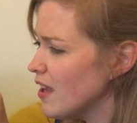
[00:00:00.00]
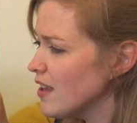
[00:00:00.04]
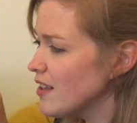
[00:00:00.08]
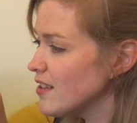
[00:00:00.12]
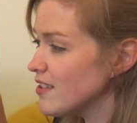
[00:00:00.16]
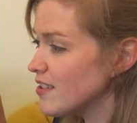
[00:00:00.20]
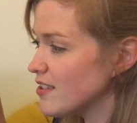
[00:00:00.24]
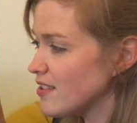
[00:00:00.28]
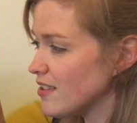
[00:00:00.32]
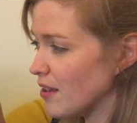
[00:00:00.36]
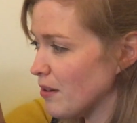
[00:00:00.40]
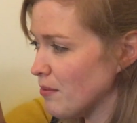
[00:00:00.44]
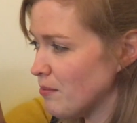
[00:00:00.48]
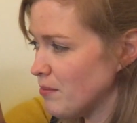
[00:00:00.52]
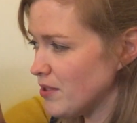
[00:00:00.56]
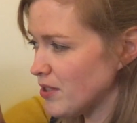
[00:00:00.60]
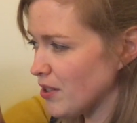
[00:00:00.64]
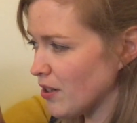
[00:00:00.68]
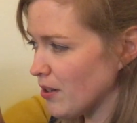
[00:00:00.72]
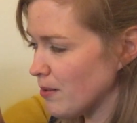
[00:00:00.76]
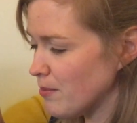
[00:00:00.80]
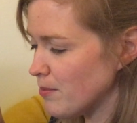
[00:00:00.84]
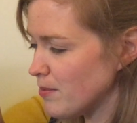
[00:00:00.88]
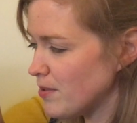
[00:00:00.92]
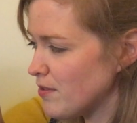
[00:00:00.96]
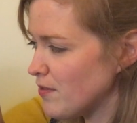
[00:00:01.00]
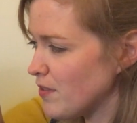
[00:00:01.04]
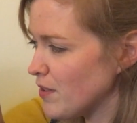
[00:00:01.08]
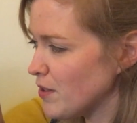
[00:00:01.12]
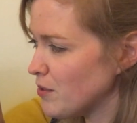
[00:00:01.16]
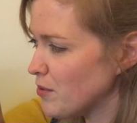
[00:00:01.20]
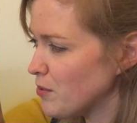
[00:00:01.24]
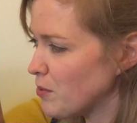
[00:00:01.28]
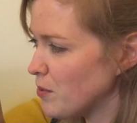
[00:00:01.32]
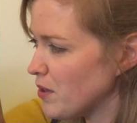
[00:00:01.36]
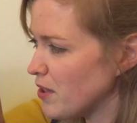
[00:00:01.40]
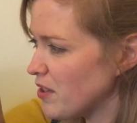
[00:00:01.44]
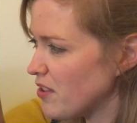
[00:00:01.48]
sometimes
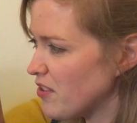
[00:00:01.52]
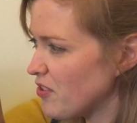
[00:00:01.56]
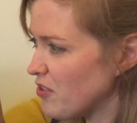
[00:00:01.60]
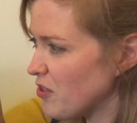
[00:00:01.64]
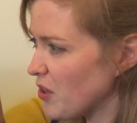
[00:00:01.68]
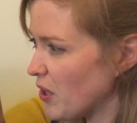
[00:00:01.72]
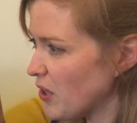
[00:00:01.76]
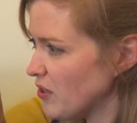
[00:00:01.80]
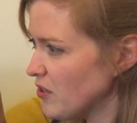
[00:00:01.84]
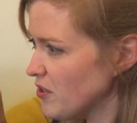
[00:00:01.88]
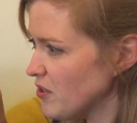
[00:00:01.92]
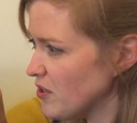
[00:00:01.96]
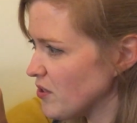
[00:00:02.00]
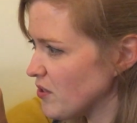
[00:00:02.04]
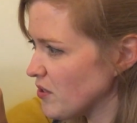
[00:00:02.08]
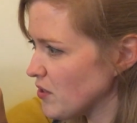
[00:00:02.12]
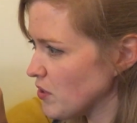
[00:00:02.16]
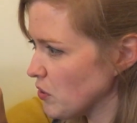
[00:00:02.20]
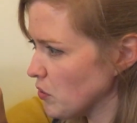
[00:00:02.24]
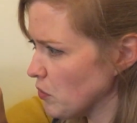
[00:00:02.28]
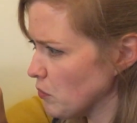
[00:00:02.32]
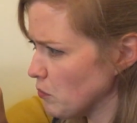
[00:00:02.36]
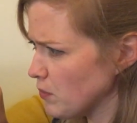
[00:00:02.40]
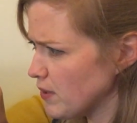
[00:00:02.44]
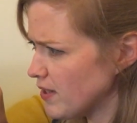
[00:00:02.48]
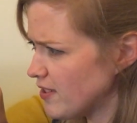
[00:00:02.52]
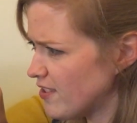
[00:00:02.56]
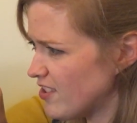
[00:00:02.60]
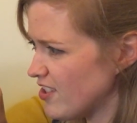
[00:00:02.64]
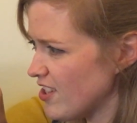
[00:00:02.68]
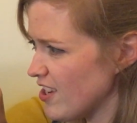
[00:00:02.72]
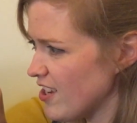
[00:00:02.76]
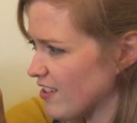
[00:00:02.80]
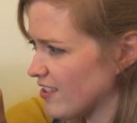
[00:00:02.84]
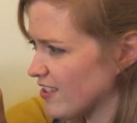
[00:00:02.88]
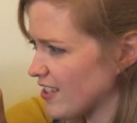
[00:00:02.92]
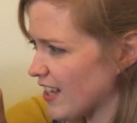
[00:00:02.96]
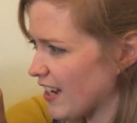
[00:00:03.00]
filled with a thunderstorm with
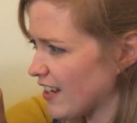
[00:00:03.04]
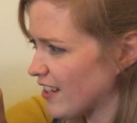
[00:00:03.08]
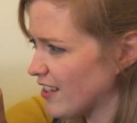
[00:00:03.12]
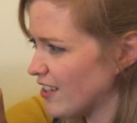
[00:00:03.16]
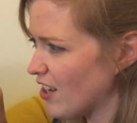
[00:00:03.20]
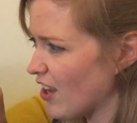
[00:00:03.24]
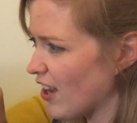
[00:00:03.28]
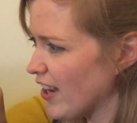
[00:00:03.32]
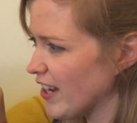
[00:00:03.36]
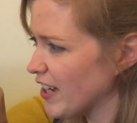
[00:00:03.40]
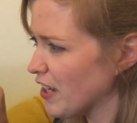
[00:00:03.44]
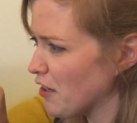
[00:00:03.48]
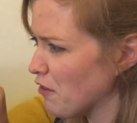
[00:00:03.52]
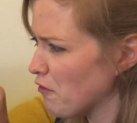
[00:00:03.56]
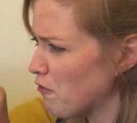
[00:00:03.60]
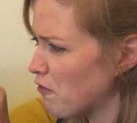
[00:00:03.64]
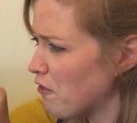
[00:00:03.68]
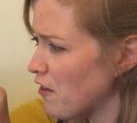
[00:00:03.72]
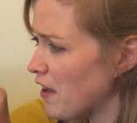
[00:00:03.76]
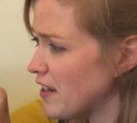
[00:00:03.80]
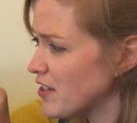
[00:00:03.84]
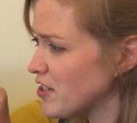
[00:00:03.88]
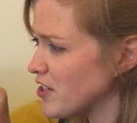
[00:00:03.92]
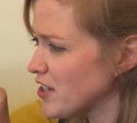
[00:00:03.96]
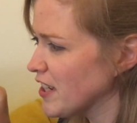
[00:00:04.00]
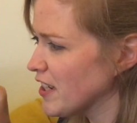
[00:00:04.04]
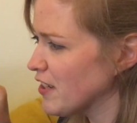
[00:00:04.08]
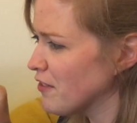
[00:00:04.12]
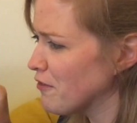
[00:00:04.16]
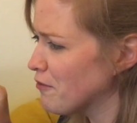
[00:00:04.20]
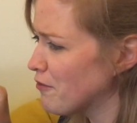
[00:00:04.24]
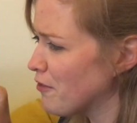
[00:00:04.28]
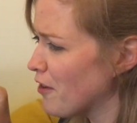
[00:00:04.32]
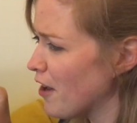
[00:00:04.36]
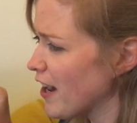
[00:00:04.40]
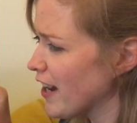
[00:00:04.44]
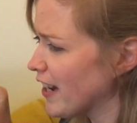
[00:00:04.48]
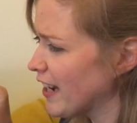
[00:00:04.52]
zigzag lightning flashing and
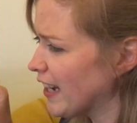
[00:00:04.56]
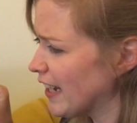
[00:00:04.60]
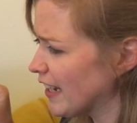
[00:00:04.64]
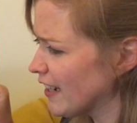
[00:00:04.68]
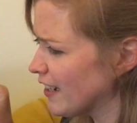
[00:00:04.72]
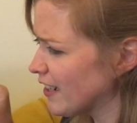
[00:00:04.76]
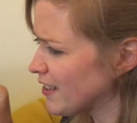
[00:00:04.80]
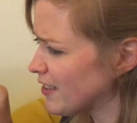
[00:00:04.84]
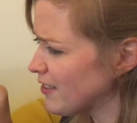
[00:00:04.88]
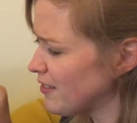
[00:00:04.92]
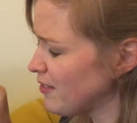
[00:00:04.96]
frightening